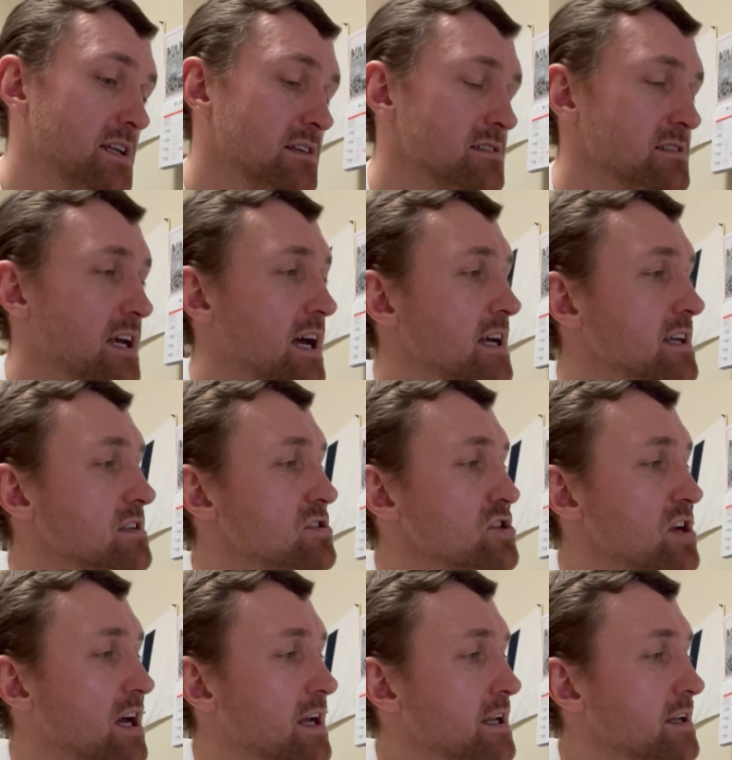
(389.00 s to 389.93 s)
eyes
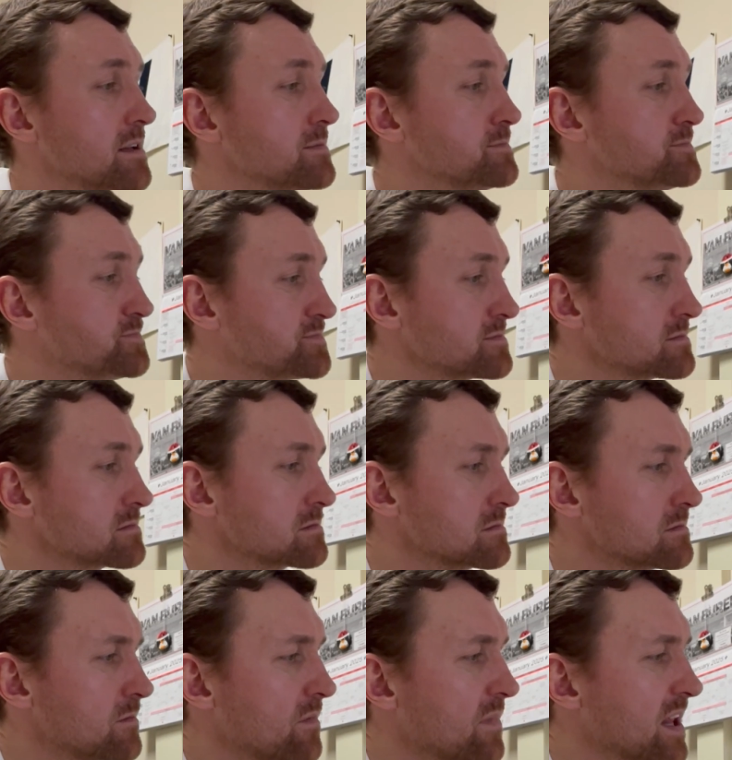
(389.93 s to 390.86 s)
shined.
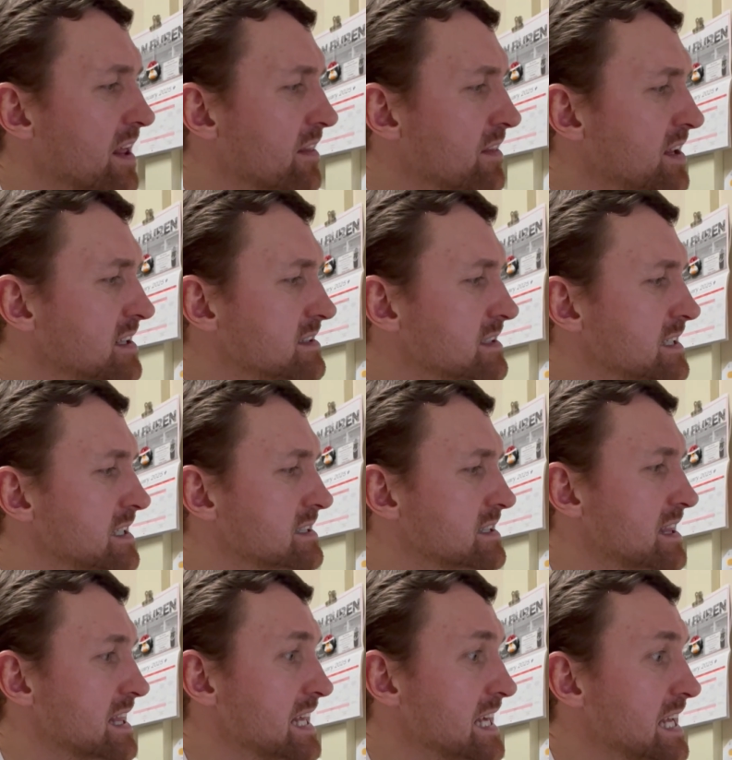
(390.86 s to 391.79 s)
This is
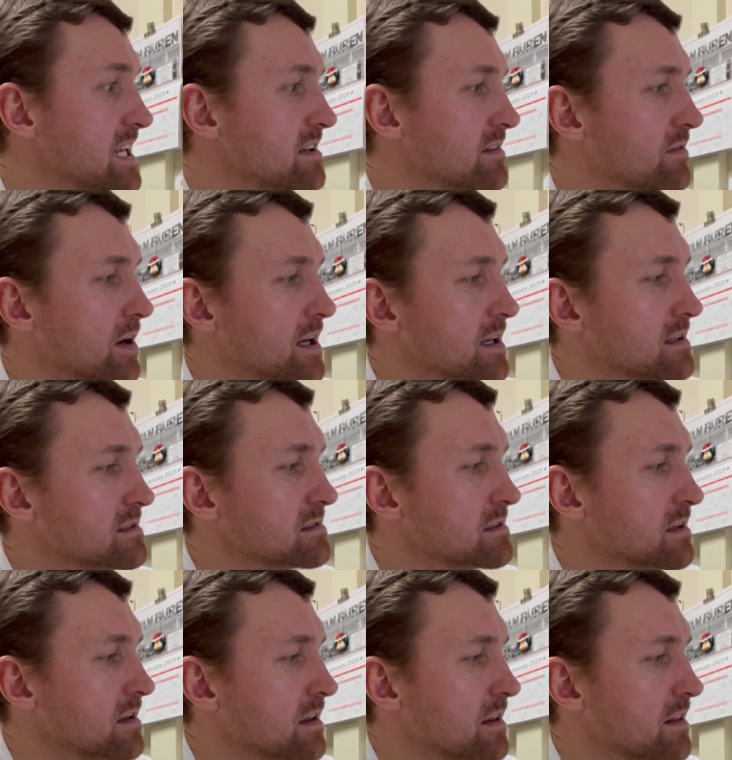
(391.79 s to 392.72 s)
the device.
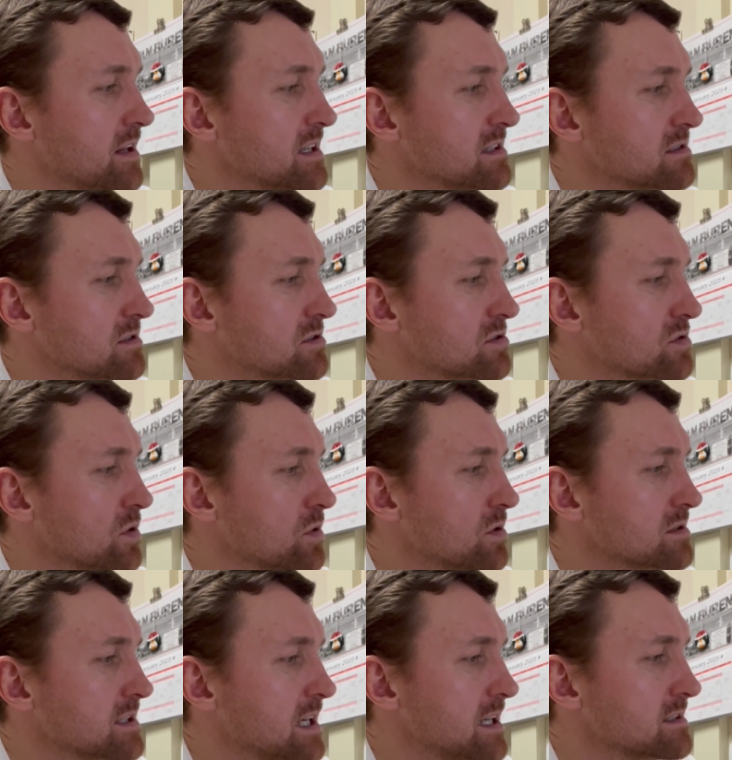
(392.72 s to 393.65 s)
This
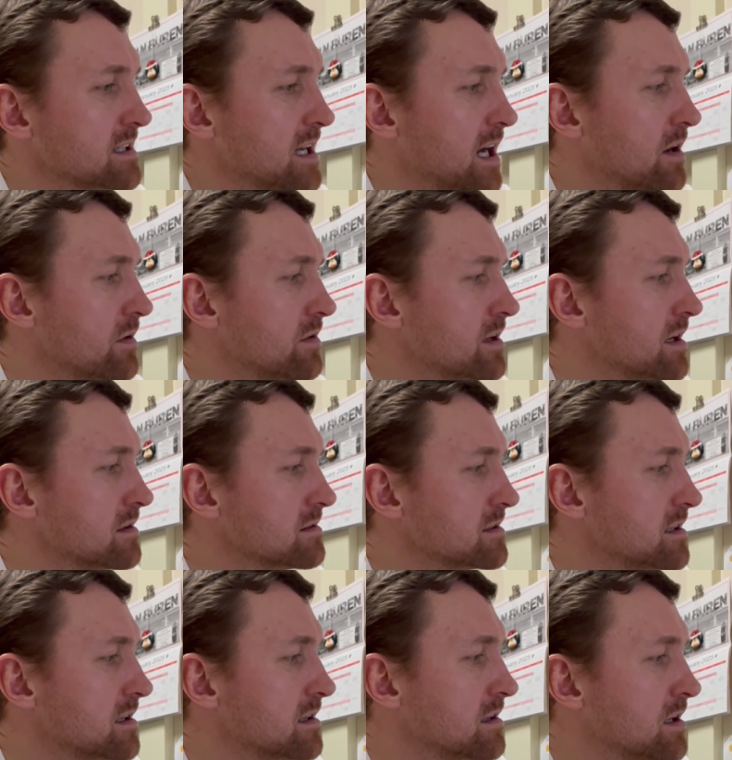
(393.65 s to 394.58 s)
controls that tower out
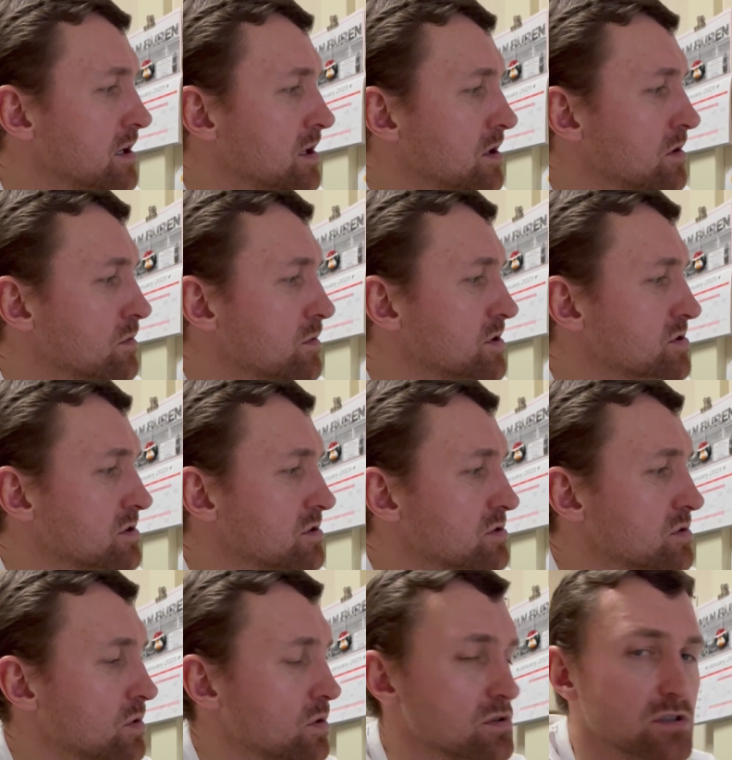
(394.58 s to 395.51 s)
there, which
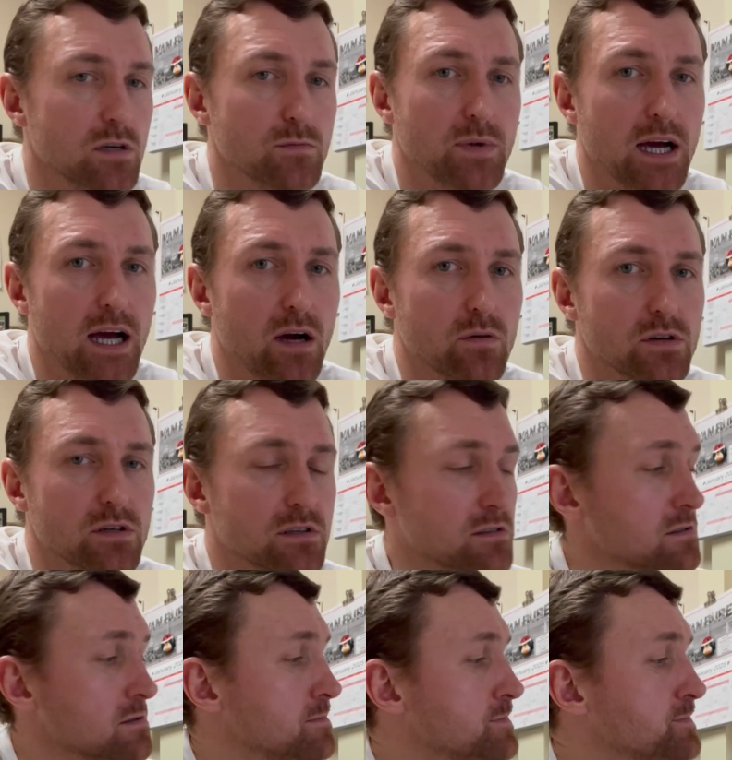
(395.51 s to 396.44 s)
controls our powers.